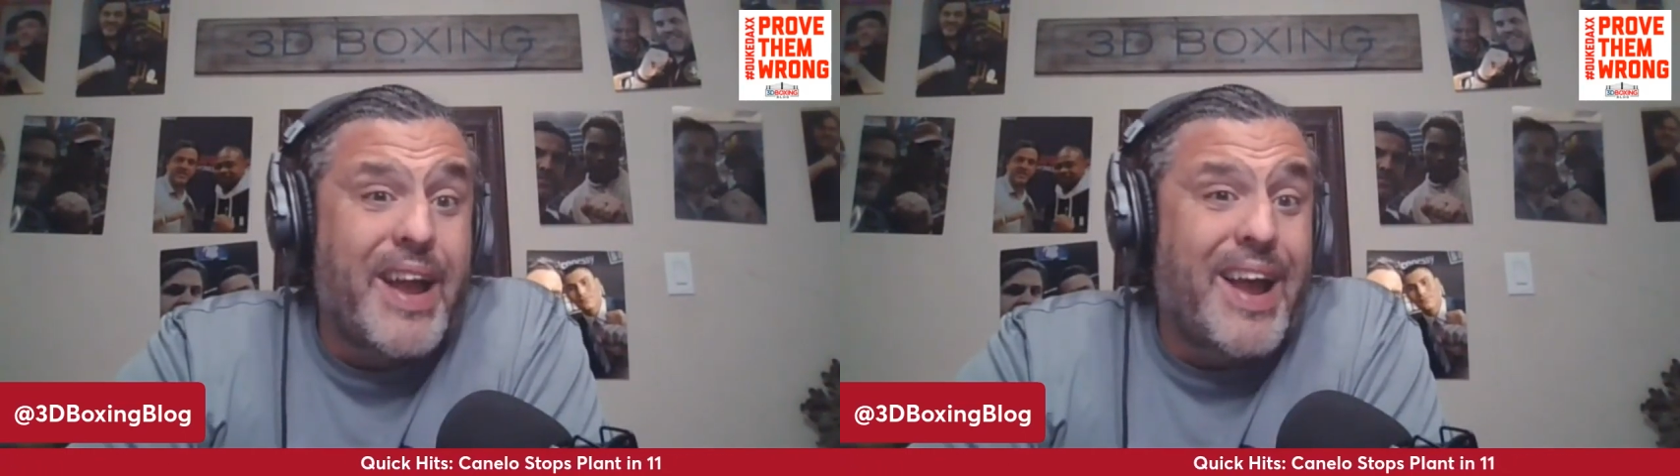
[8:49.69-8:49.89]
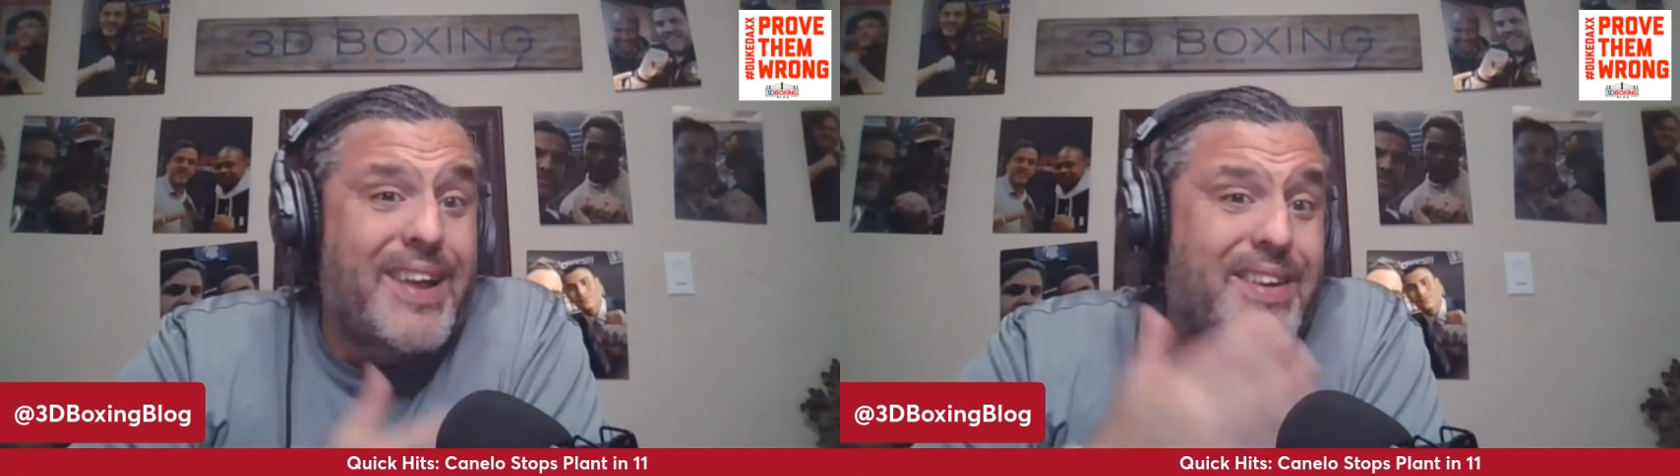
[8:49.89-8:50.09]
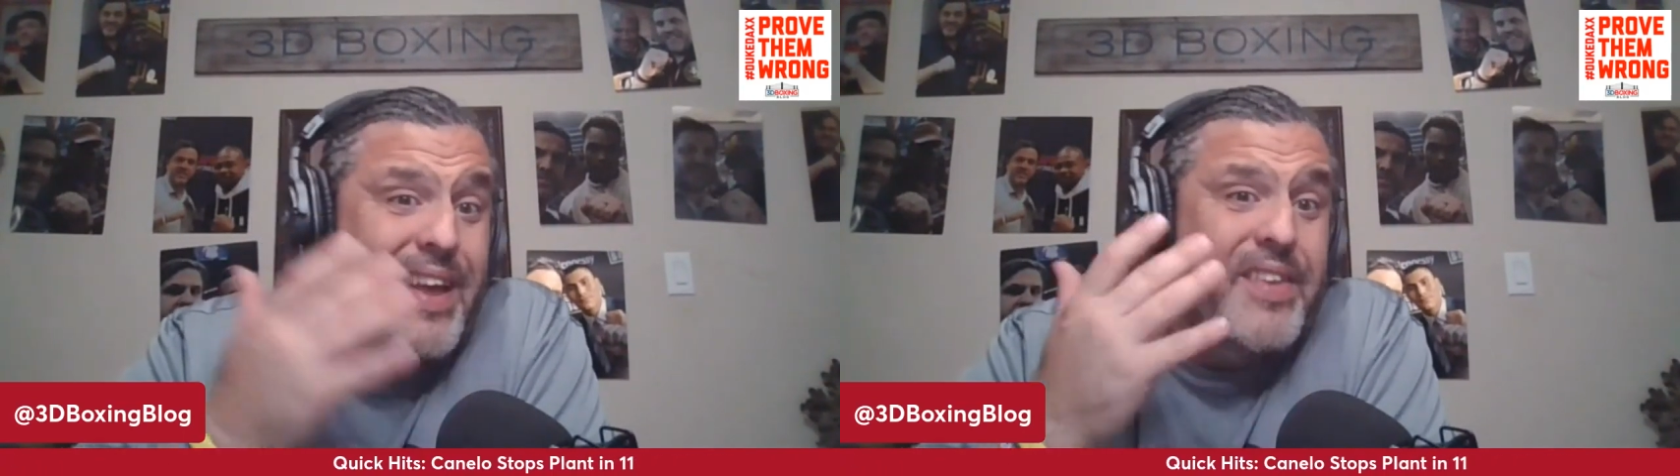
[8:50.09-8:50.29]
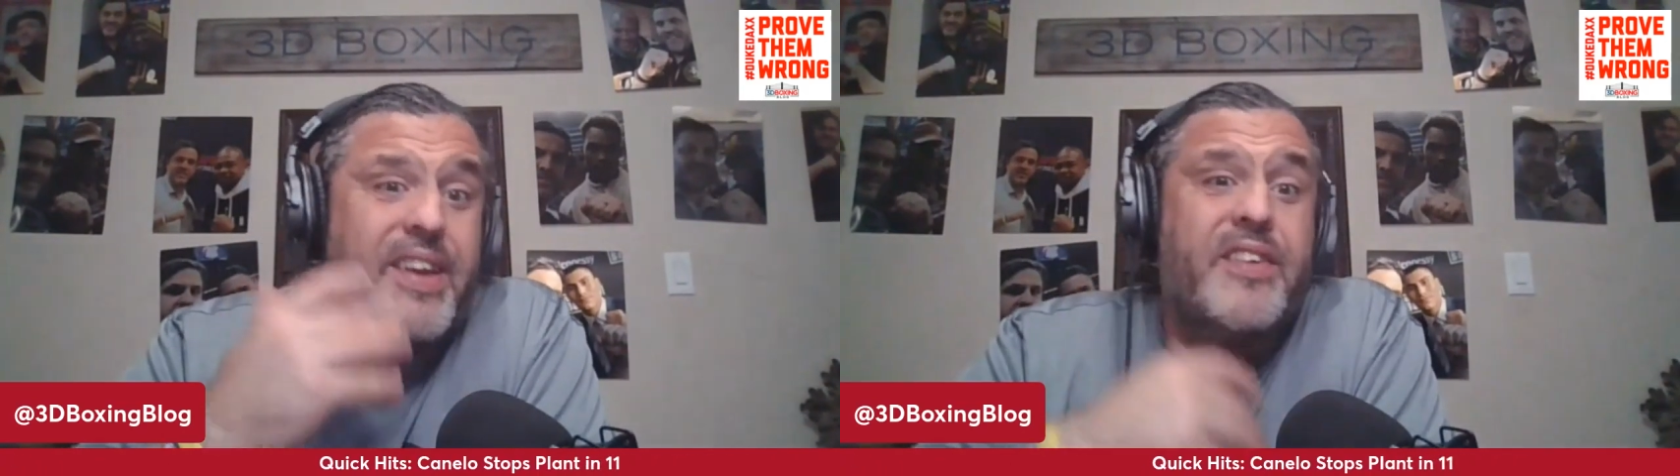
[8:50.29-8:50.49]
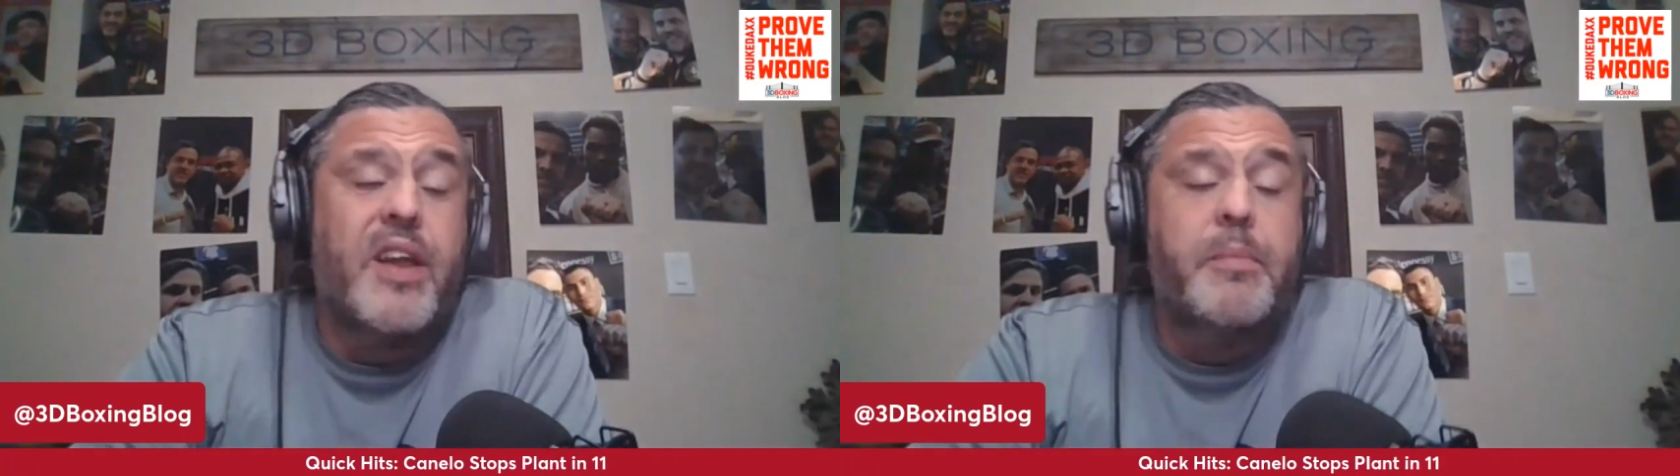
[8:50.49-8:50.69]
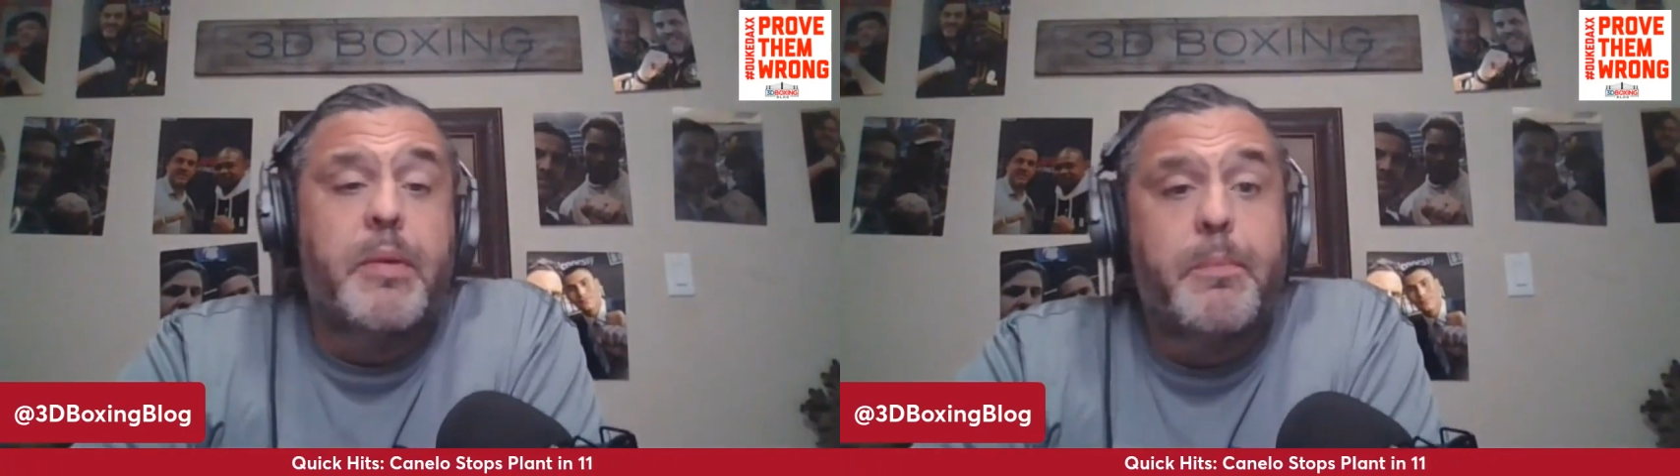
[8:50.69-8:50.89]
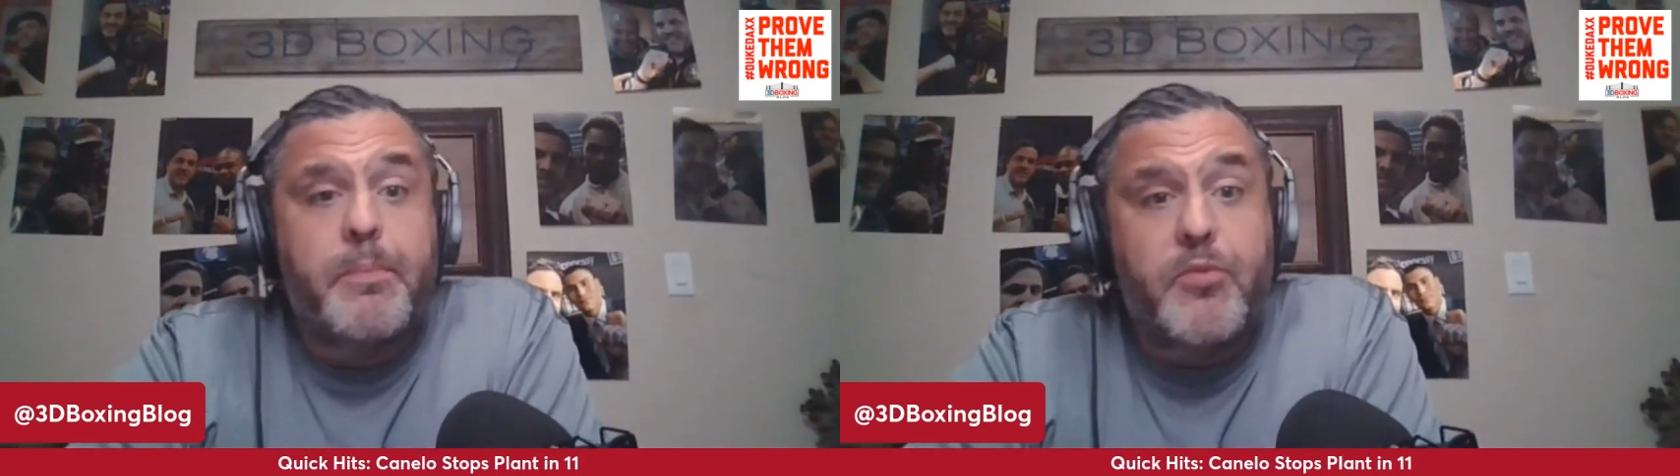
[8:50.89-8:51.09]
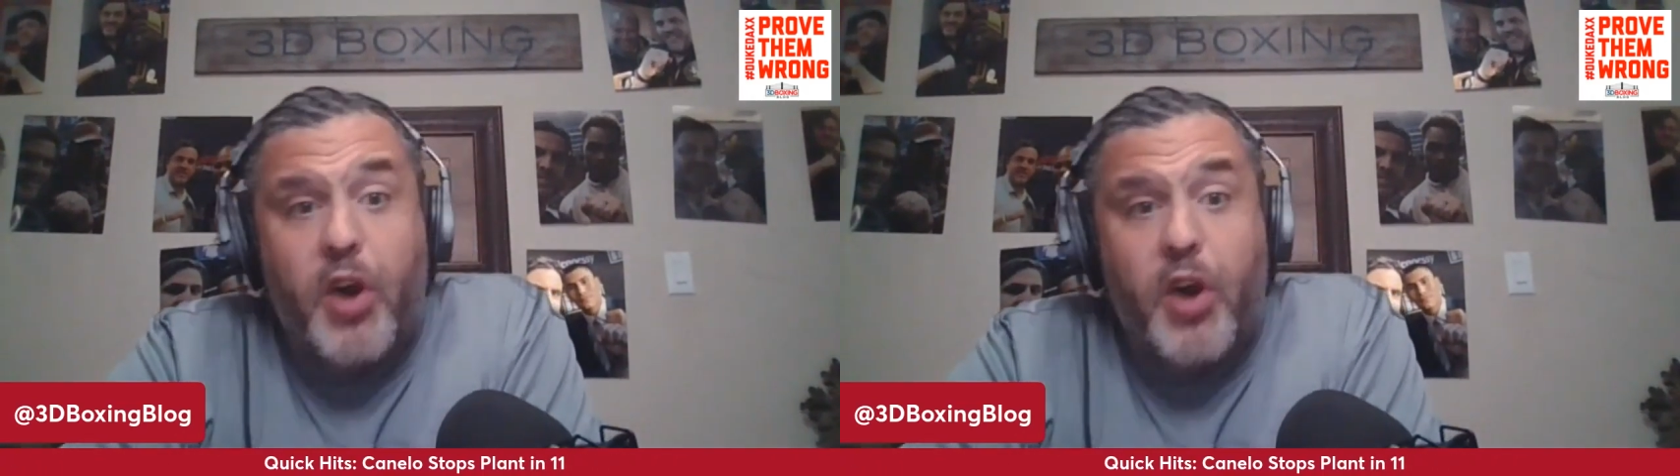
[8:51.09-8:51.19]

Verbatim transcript: I I, I think it's going to be